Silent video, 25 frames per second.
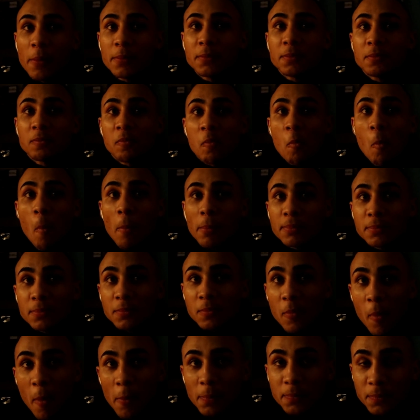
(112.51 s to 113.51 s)
Okay, I
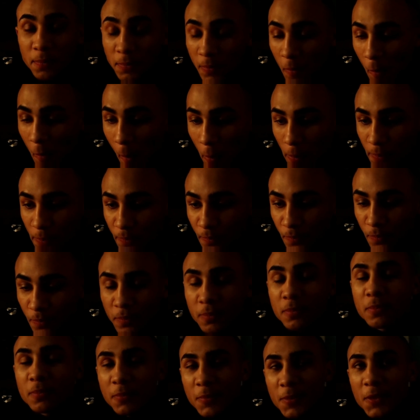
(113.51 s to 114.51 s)
look forward to it.
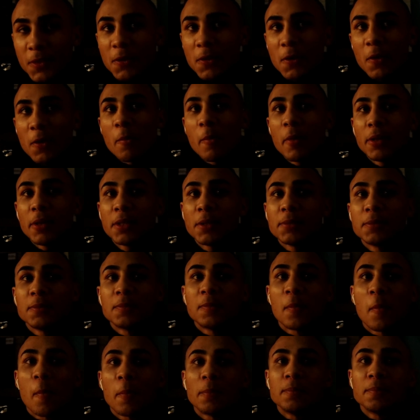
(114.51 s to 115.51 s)
But make sure you get
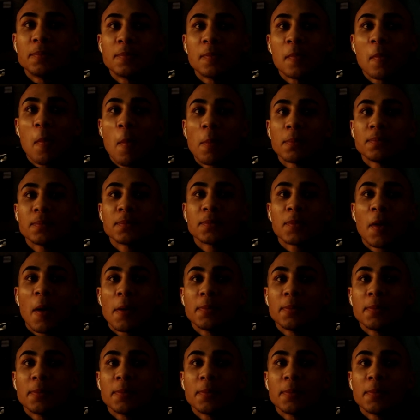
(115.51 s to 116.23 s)
in contact with me.